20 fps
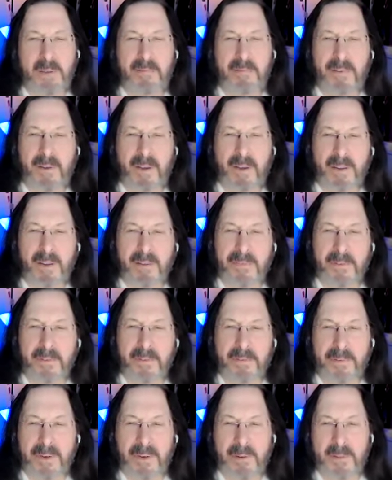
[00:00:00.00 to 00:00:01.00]
So keep fighting for
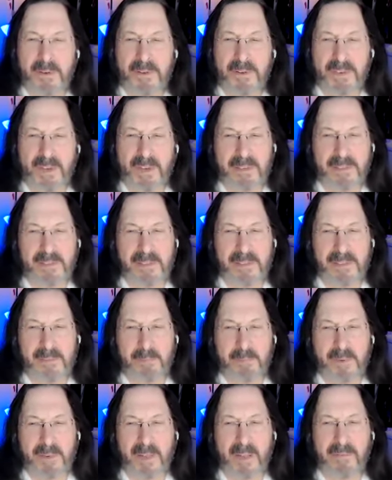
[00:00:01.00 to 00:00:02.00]
freedom and justice,
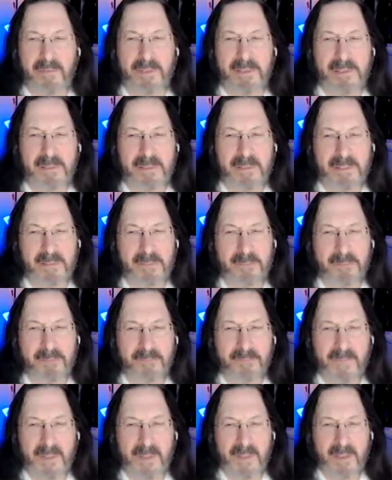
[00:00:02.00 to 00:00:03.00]
beloveds,
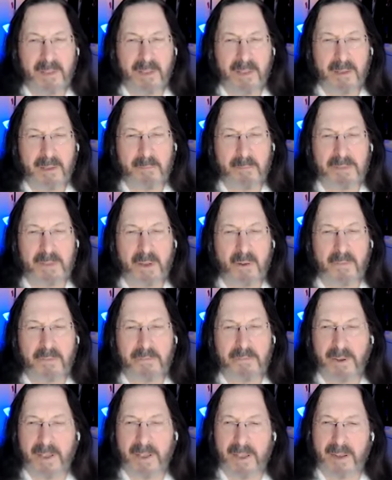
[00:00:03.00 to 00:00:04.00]
but
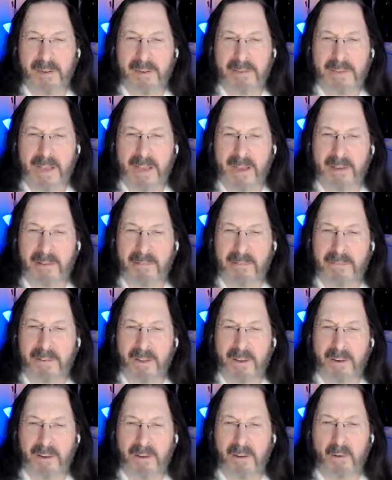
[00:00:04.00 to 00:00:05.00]
don't forget to have
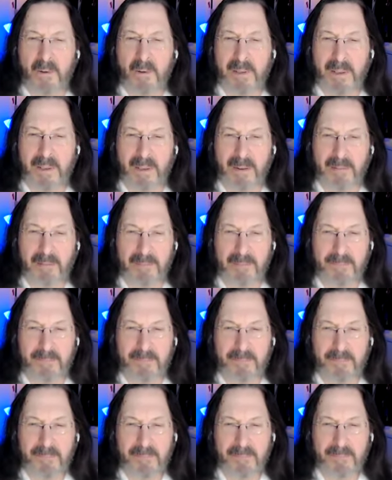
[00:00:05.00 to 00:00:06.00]
fun doing it.
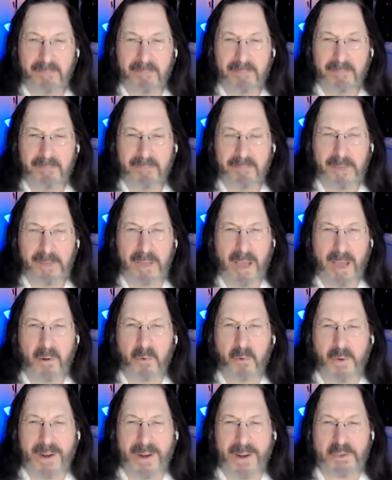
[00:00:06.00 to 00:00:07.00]
Be
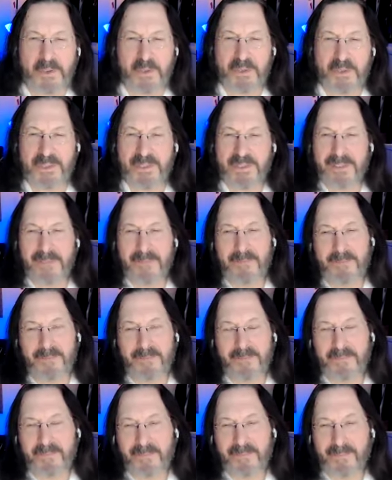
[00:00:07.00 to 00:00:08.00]
outrageous.
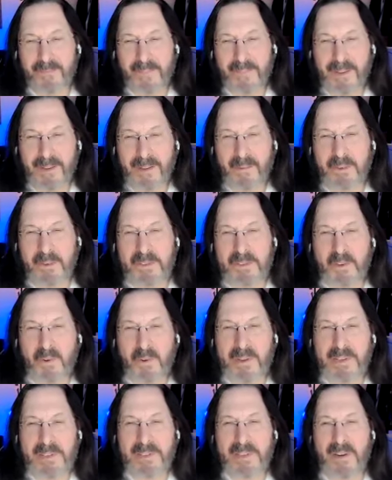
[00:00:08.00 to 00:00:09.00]

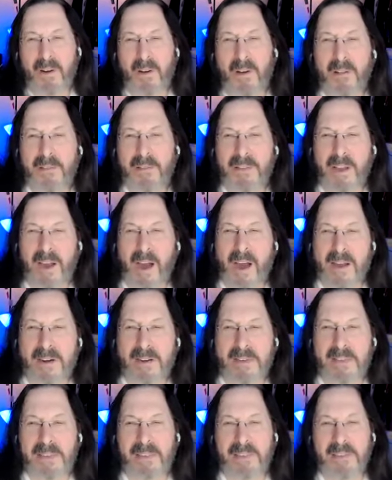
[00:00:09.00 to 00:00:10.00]
Rejoice in all the
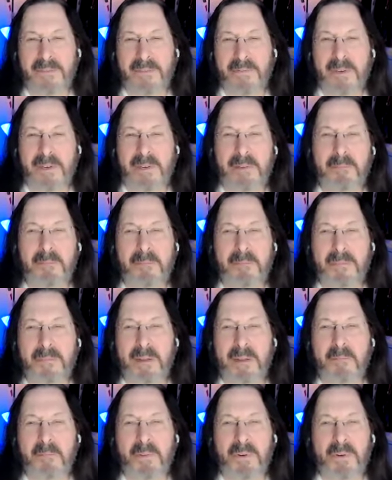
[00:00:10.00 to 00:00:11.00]
oddities freedom
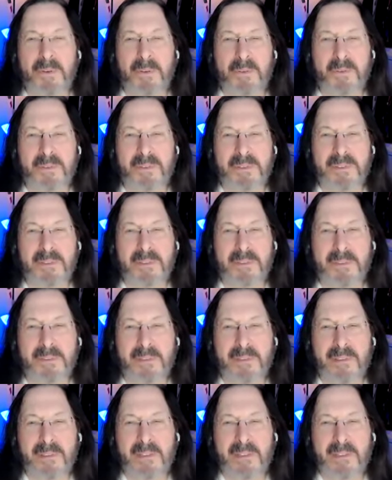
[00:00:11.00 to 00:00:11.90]
can produce.